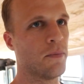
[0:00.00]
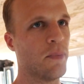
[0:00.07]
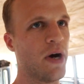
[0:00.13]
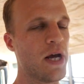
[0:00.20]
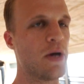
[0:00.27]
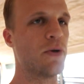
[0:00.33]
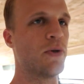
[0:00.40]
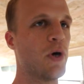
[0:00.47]

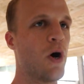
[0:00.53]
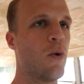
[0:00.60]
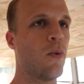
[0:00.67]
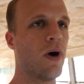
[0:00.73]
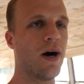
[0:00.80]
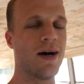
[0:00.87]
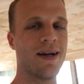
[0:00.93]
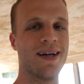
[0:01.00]
but you don't
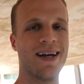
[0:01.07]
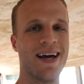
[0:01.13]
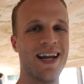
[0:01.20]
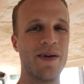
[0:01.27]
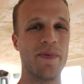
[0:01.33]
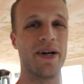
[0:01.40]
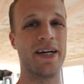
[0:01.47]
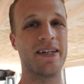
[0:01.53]
want
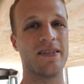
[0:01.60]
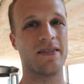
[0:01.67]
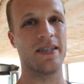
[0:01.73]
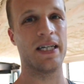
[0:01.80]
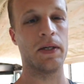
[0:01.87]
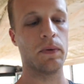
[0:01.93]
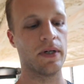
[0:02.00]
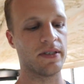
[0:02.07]
anybody to
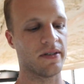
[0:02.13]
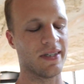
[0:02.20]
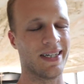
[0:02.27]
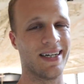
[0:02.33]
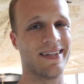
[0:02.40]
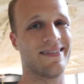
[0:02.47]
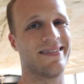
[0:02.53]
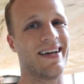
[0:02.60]
see what's on the
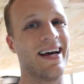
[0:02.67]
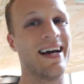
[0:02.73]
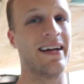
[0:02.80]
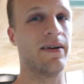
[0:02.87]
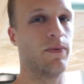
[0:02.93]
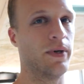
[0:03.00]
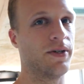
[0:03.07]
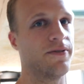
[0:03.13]
inside,
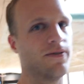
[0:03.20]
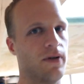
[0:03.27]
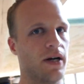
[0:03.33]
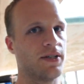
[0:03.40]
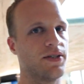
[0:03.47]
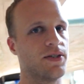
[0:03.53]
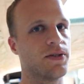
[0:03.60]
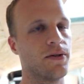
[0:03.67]
which for
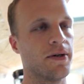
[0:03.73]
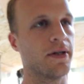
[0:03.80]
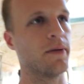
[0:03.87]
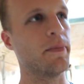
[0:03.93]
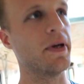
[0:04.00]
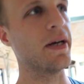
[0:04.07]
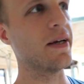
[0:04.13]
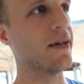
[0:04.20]
us is going to
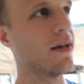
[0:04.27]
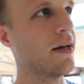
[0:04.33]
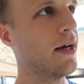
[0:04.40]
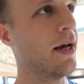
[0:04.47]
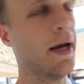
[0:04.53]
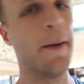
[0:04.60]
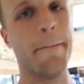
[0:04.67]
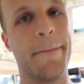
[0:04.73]
be
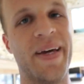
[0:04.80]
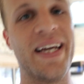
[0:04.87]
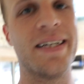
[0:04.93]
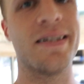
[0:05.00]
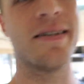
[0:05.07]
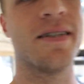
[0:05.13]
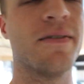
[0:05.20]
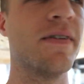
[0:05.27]

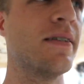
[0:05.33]
pieces of